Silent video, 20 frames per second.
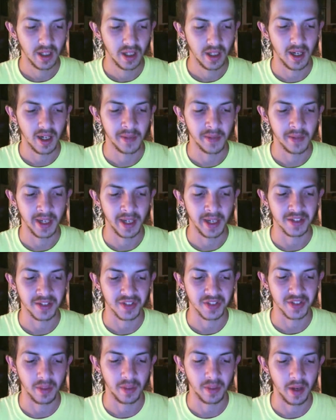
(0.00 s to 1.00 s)
He has some
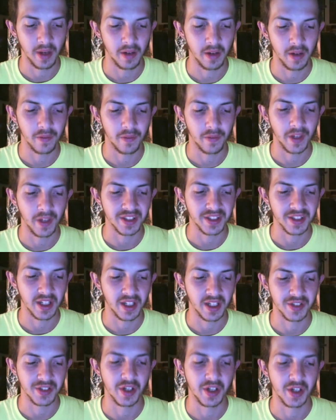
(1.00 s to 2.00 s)
fights on his
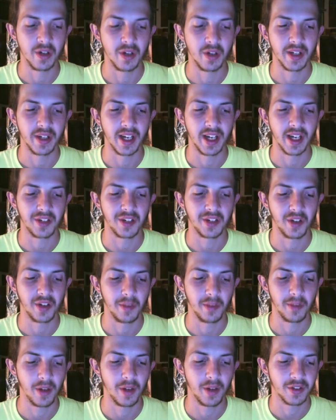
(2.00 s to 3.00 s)
own. He actually
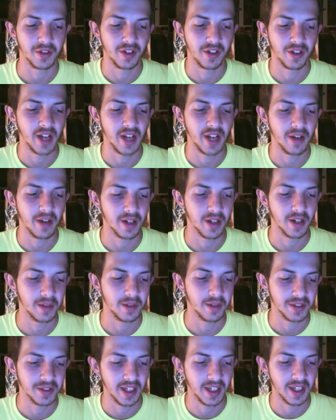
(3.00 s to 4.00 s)
bails Kurt out a couple
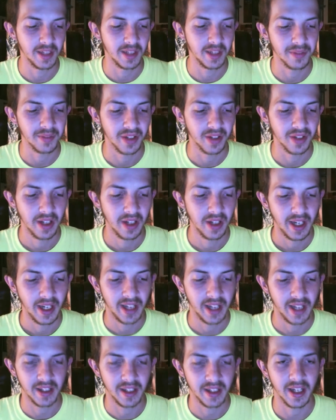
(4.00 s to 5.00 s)
times. And then
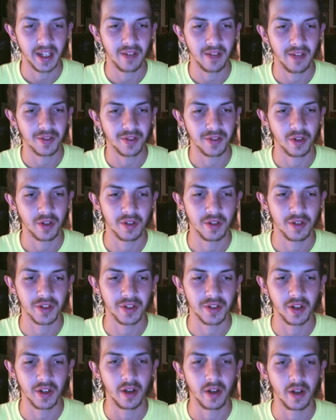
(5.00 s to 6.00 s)
they have sort of this
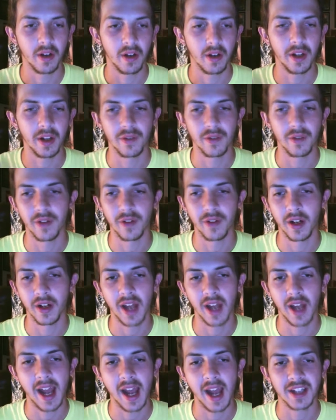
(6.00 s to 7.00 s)
fun
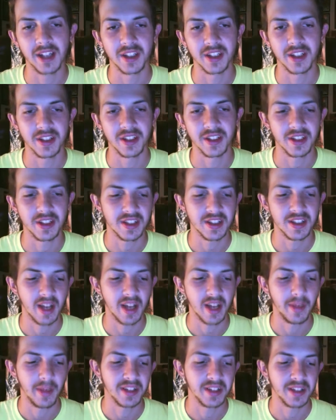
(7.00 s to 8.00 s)
action side by
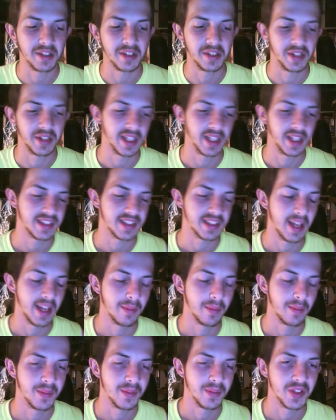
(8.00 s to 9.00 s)
side and they escape from a
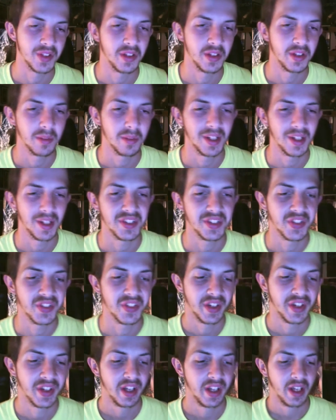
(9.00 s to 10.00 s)
certain place.
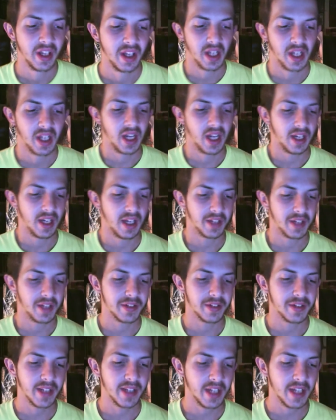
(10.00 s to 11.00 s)
So I
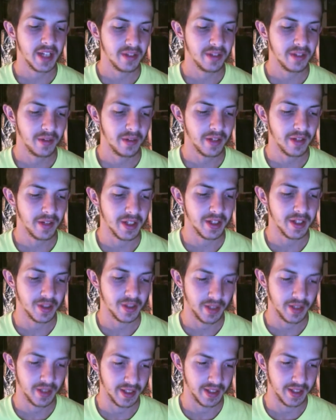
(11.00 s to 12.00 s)
actually really enjoyed
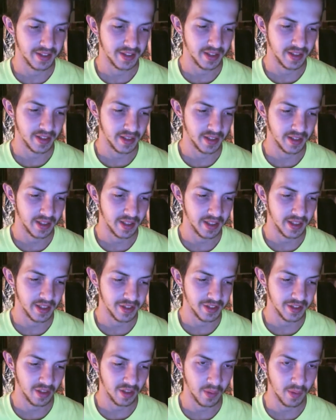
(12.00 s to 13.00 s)
this. And it is a
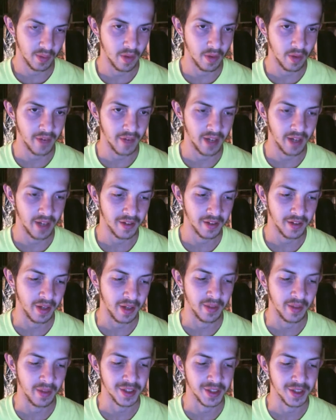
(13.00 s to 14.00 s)
little bit more violent than the
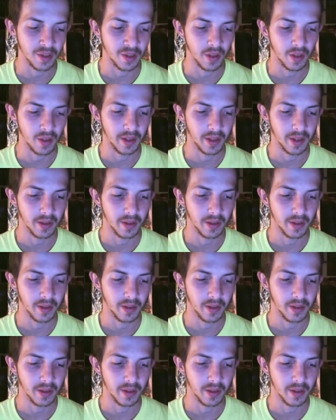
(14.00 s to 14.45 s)
original one.